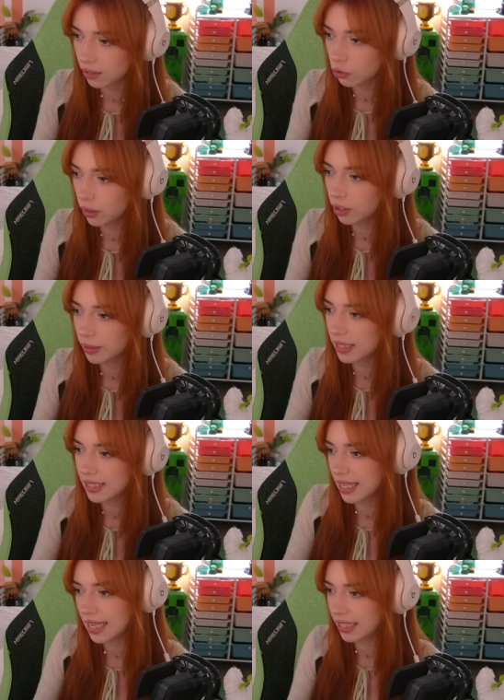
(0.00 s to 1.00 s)
Twitter because
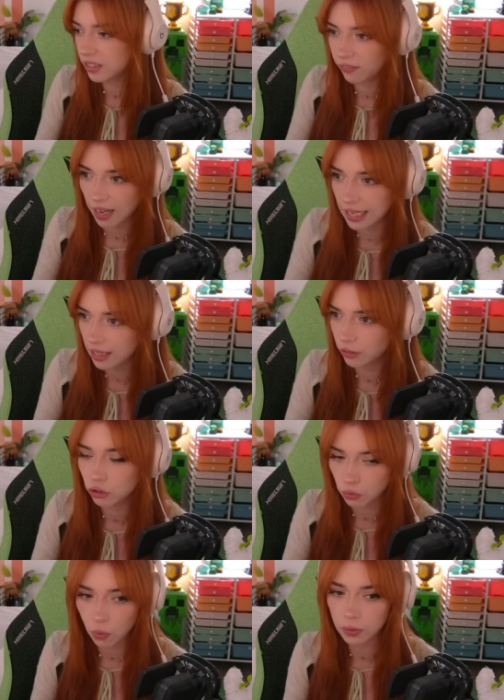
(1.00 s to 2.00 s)
they think it's funny and they're
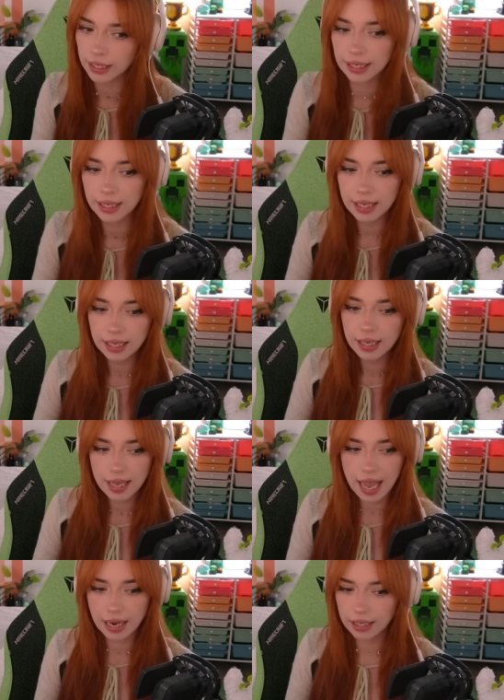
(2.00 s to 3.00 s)
trolling.
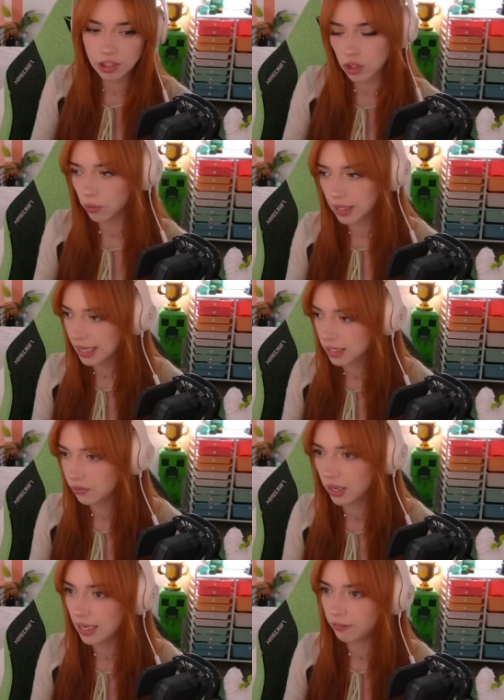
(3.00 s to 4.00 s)
And I just don't think it's
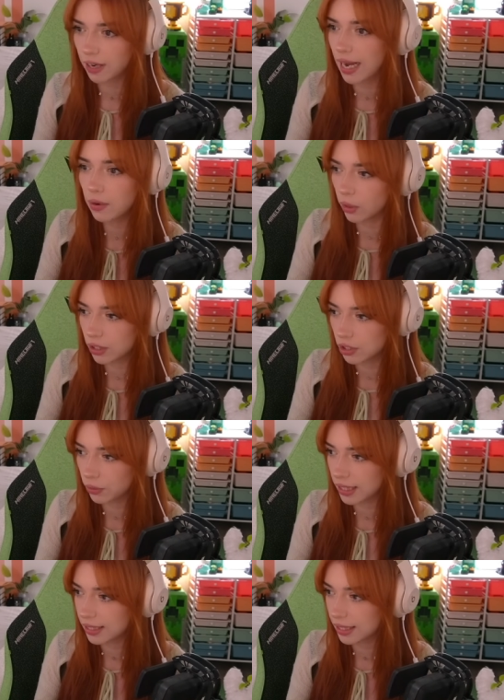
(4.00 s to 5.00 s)
funny for anyone to do
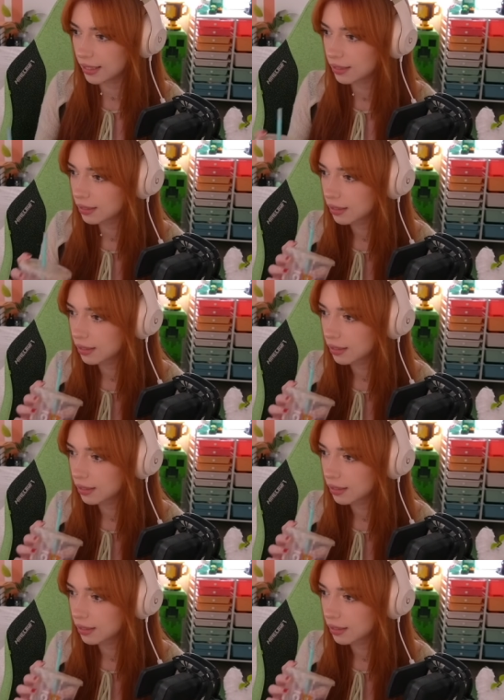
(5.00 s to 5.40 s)
these things.